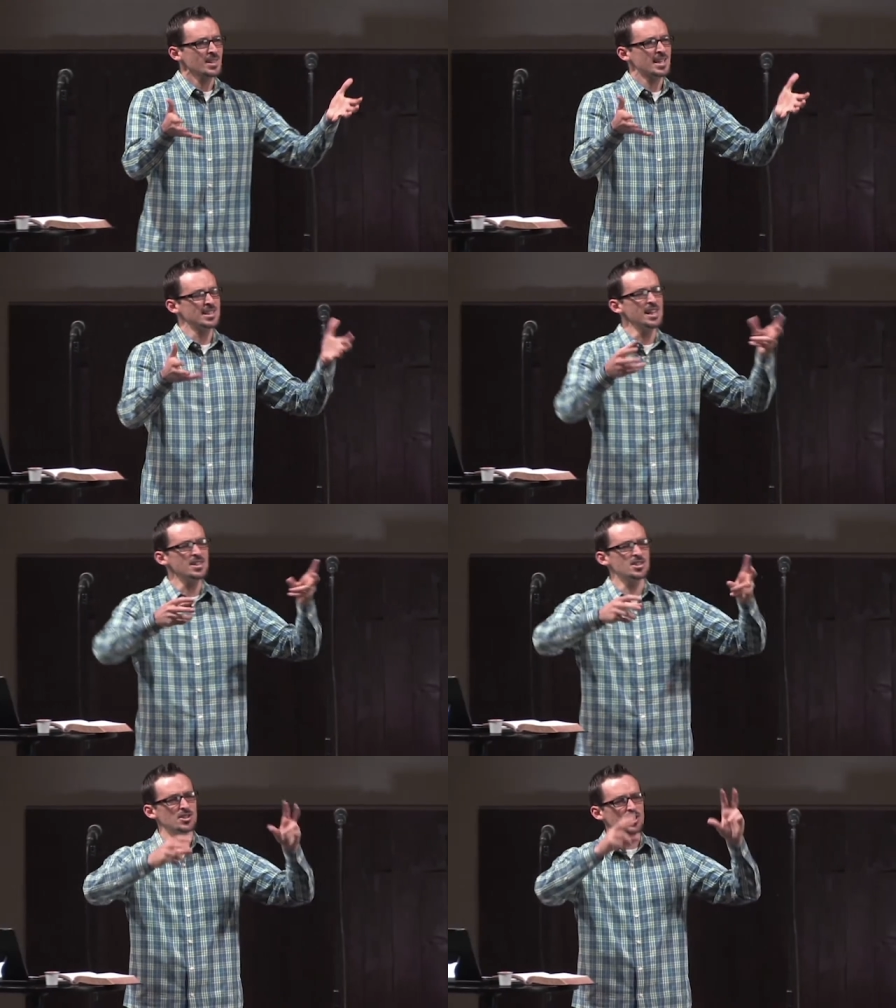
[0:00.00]
is not
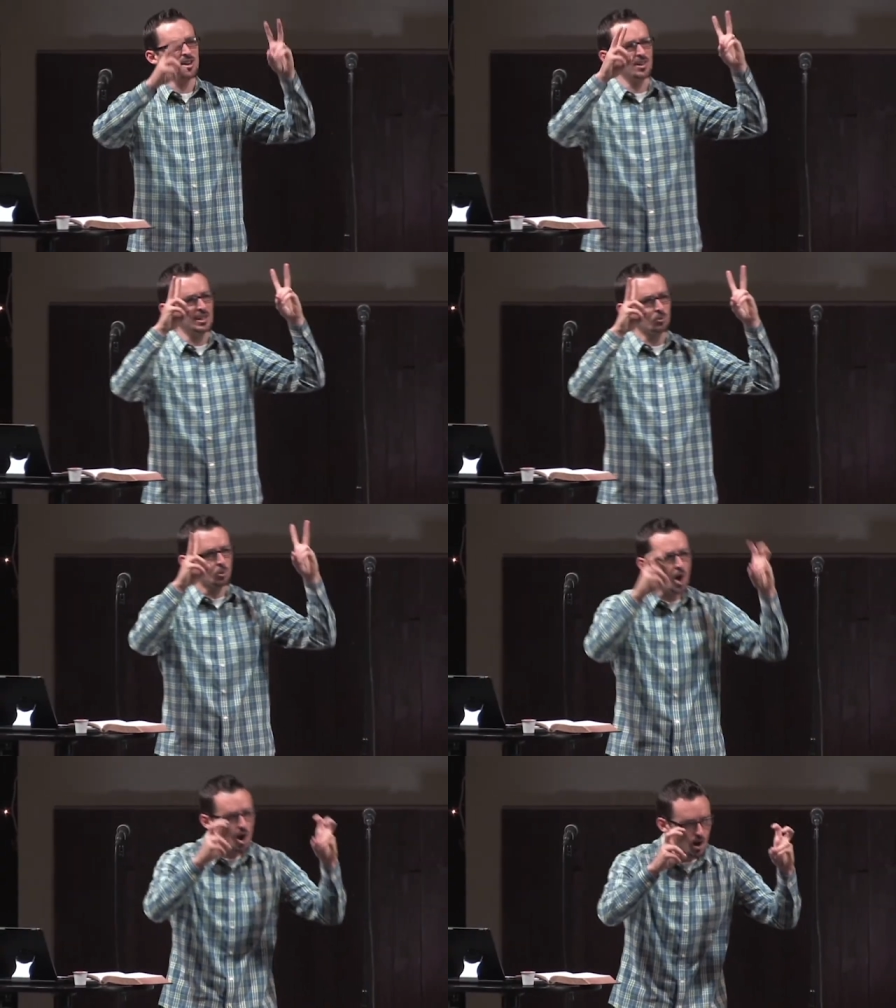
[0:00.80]
necessarily
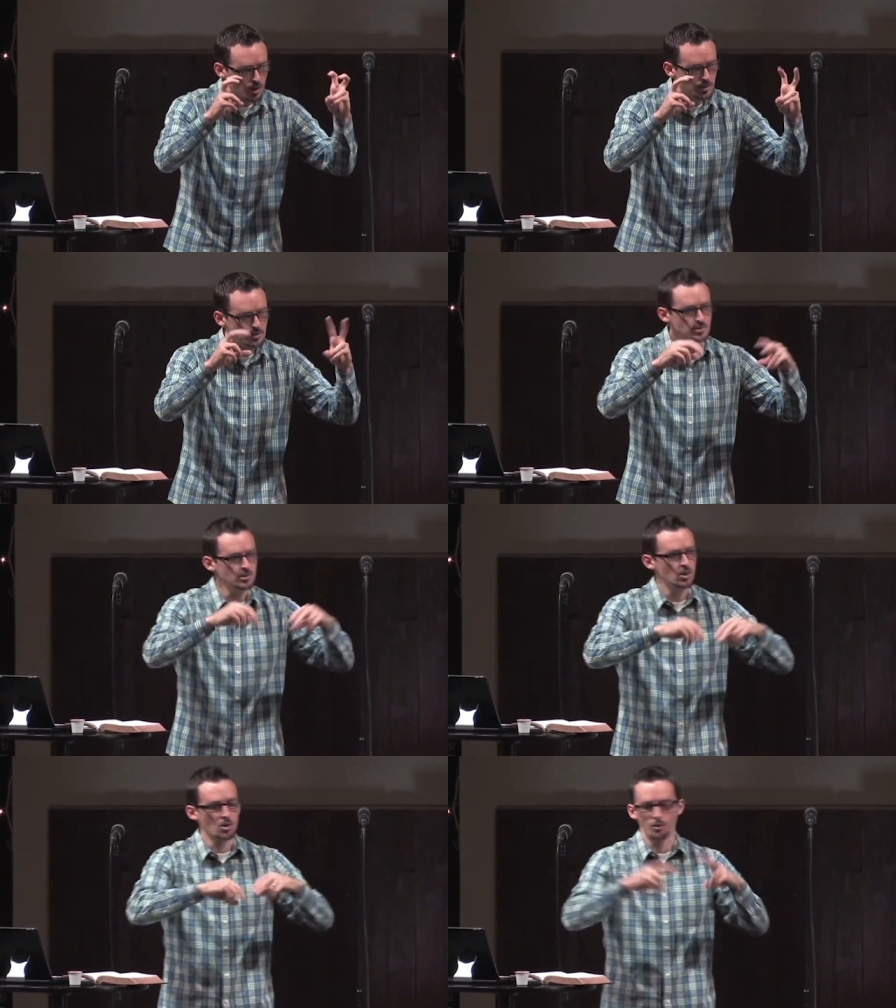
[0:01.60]
wrong
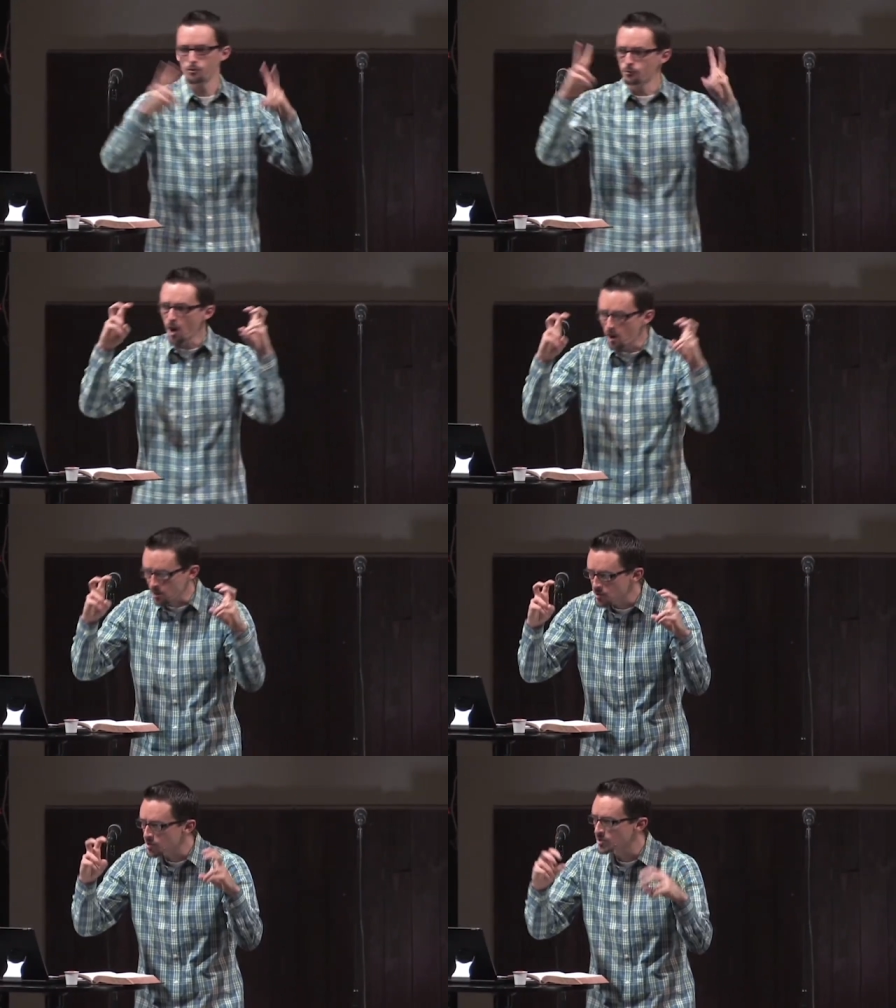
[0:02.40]
or
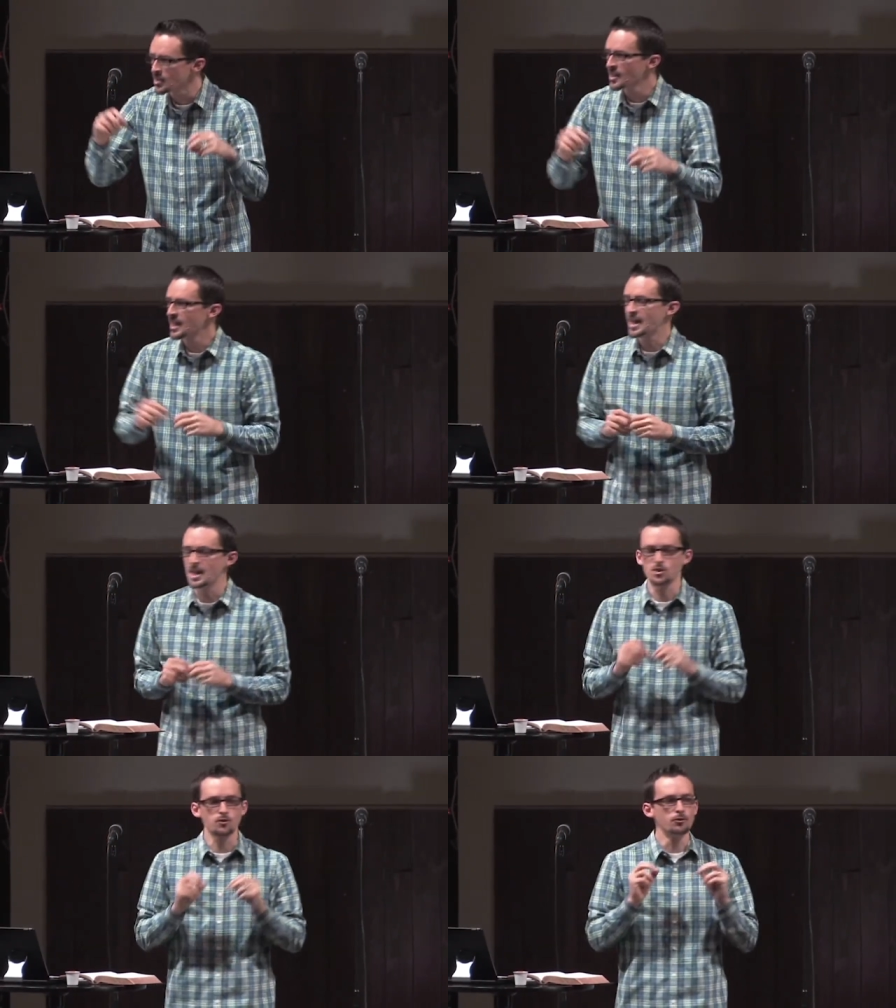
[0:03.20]
false,
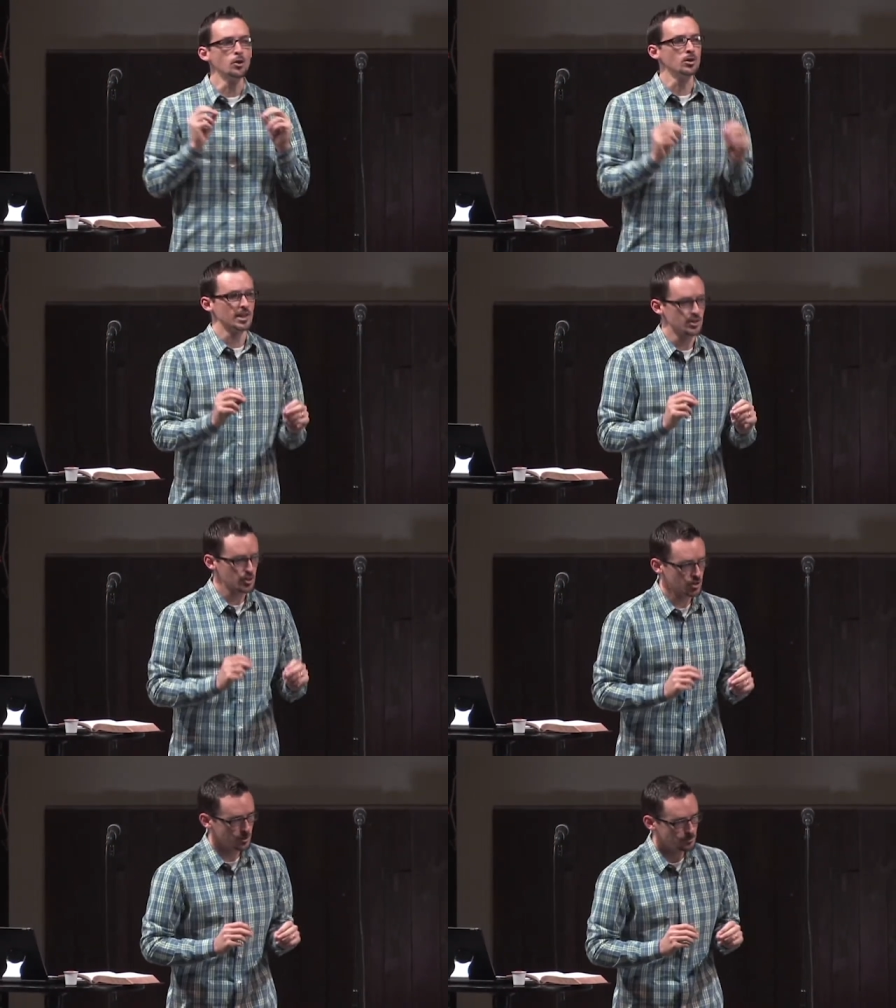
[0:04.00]
it's
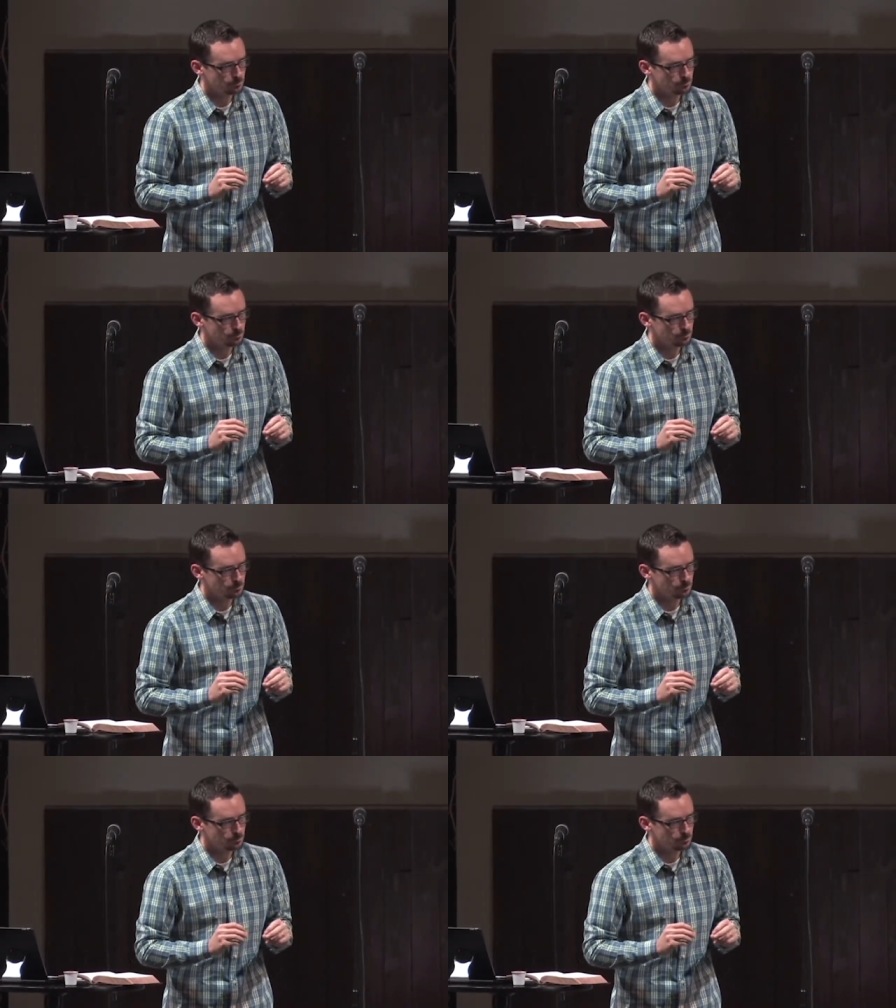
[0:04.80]
foolish,